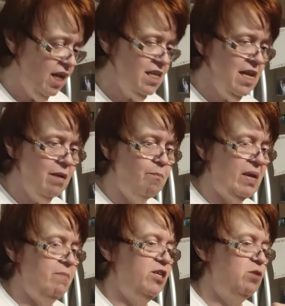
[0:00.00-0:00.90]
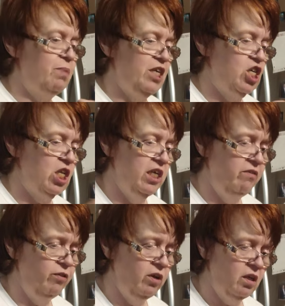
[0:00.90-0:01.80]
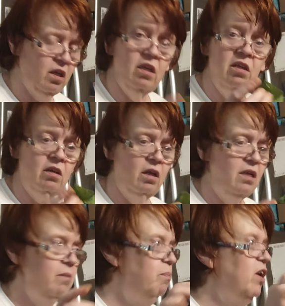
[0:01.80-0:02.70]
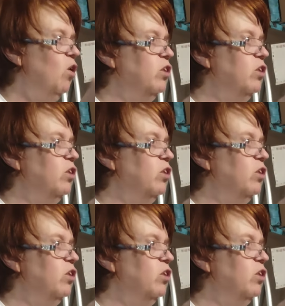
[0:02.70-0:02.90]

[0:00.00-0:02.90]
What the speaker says: That's not a baby spinach leaf. That's a big